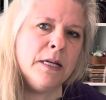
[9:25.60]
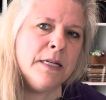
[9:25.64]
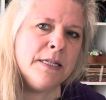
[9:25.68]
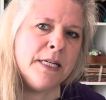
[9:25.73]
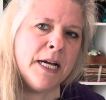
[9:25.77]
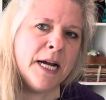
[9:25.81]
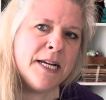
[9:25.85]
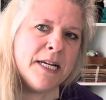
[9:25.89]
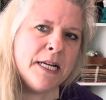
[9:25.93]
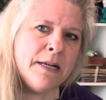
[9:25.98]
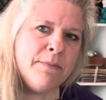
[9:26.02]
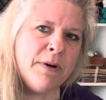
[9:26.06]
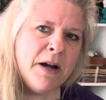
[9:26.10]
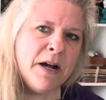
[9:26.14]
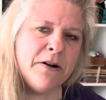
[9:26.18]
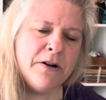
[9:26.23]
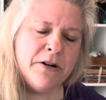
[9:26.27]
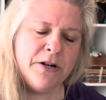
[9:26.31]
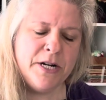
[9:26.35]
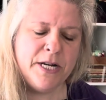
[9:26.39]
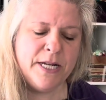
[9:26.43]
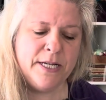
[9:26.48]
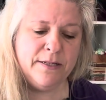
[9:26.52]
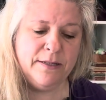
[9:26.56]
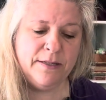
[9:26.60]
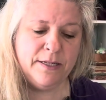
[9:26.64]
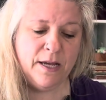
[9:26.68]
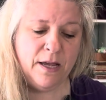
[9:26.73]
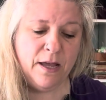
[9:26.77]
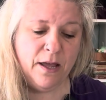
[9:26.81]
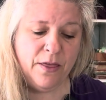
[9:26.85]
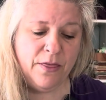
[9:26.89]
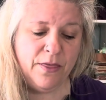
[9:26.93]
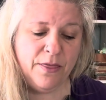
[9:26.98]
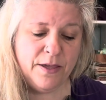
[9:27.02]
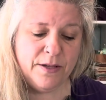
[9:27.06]
Tiny Modernist.
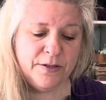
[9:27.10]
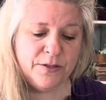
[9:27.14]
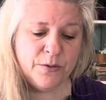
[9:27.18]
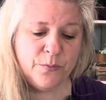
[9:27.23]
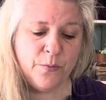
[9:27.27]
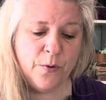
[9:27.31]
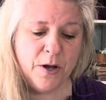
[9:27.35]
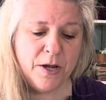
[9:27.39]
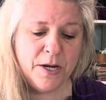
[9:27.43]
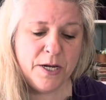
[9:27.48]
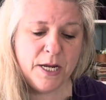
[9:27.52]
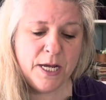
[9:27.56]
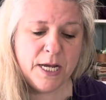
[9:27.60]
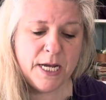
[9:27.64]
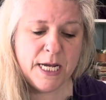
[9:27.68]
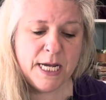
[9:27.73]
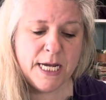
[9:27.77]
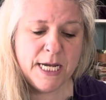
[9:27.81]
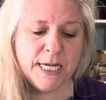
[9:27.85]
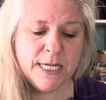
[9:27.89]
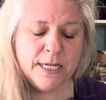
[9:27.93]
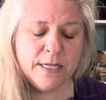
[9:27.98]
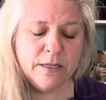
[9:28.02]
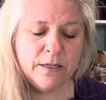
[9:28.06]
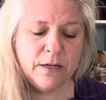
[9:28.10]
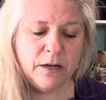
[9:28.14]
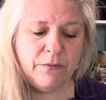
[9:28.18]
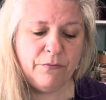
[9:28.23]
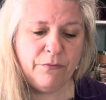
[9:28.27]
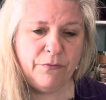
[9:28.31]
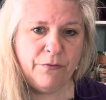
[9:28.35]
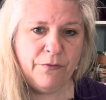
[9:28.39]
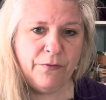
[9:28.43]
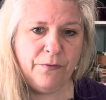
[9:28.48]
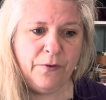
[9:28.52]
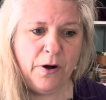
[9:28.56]
This one is
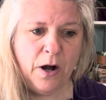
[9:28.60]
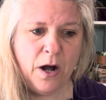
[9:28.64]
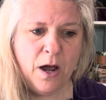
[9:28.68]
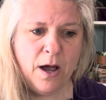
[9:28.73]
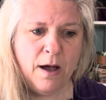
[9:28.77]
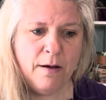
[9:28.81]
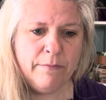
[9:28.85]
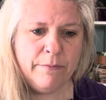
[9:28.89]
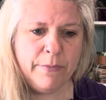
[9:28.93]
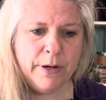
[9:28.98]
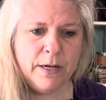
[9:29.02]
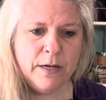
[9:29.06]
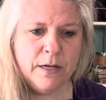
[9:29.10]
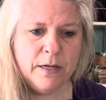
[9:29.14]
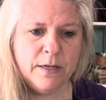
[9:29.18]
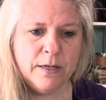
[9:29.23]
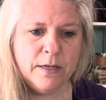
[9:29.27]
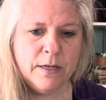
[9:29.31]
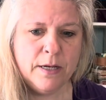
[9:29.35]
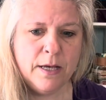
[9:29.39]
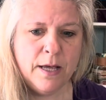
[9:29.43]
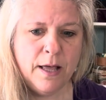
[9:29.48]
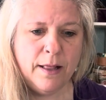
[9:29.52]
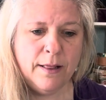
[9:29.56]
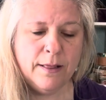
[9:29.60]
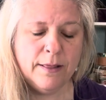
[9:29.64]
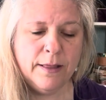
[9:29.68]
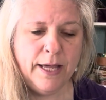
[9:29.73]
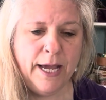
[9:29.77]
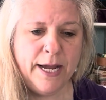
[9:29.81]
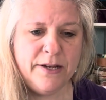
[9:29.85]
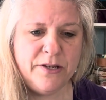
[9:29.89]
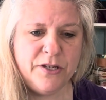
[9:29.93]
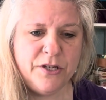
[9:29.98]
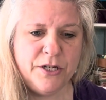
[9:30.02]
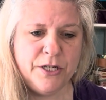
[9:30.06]
from
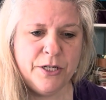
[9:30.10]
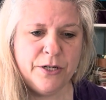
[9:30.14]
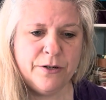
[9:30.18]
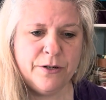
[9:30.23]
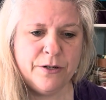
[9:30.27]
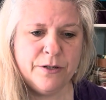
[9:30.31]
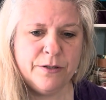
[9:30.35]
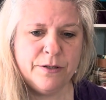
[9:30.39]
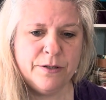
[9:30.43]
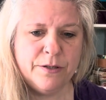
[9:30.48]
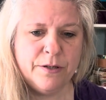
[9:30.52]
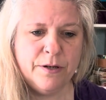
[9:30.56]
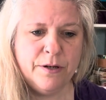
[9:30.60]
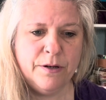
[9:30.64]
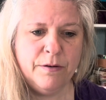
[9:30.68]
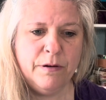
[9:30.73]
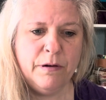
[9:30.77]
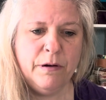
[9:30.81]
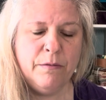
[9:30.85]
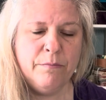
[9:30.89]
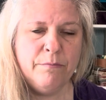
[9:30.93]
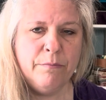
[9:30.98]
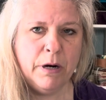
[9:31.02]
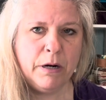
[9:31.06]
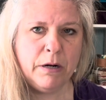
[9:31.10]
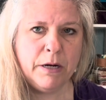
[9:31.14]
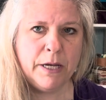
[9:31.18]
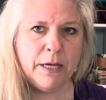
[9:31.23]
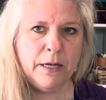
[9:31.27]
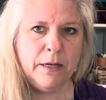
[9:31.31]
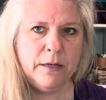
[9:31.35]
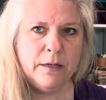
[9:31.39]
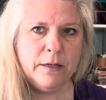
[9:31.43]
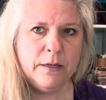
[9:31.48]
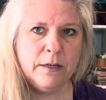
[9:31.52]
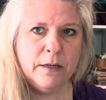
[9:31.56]
last year's
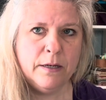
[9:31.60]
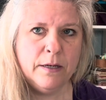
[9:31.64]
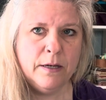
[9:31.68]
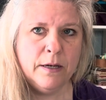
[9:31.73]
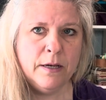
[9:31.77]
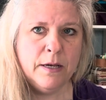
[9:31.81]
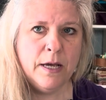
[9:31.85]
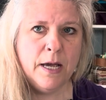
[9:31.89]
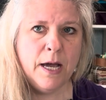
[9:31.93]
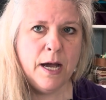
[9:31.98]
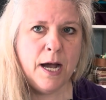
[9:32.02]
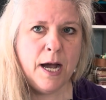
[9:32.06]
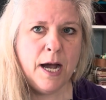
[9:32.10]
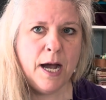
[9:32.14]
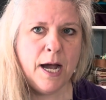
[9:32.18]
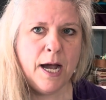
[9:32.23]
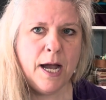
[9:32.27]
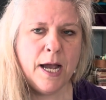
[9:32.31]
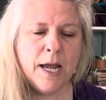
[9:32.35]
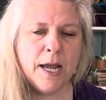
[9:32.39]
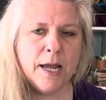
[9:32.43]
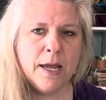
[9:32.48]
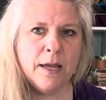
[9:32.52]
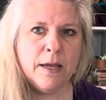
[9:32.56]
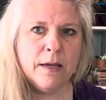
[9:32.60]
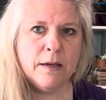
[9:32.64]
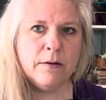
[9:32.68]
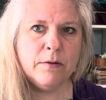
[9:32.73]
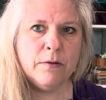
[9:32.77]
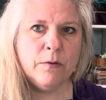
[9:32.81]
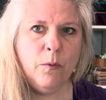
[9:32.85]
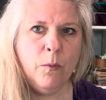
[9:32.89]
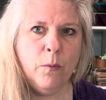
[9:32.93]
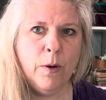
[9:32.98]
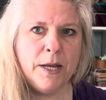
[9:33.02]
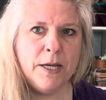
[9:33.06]
market. I
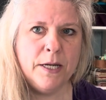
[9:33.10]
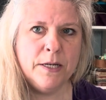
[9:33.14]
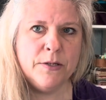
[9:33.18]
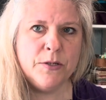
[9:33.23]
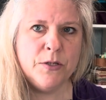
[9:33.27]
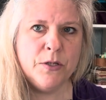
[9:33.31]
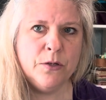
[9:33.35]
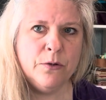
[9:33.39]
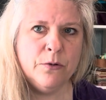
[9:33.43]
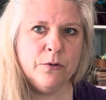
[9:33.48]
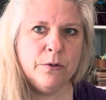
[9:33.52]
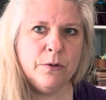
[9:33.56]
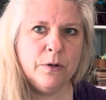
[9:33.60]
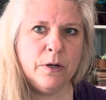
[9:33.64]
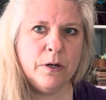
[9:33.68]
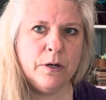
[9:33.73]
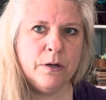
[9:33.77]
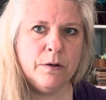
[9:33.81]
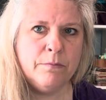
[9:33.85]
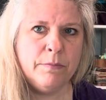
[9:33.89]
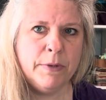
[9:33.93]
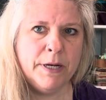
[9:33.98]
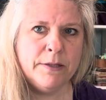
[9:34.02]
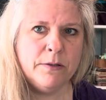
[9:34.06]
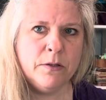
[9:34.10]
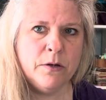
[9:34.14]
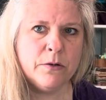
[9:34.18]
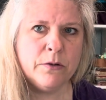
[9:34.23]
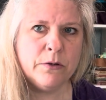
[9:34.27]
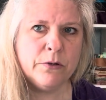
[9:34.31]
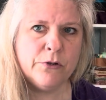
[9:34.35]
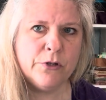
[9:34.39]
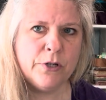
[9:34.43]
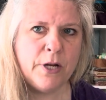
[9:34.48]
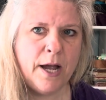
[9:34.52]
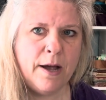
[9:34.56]
went into my
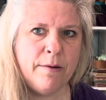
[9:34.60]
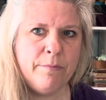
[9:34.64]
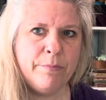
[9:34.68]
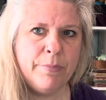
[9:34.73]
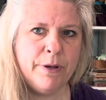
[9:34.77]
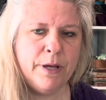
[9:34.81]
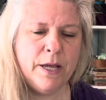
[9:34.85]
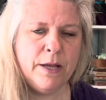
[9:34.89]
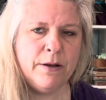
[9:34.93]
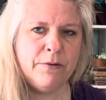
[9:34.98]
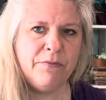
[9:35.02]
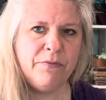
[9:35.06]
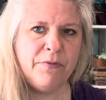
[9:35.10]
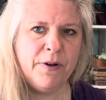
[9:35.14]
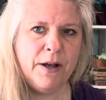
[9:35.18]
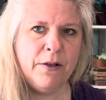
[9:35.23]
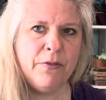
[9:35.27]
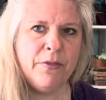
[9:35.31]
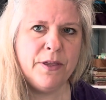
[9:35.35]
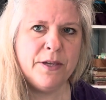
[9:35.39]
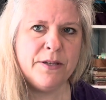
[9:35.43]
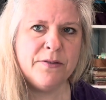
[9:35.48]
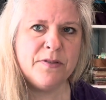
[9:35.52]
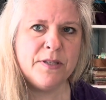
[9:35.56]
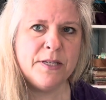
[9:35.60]
local shop and found this.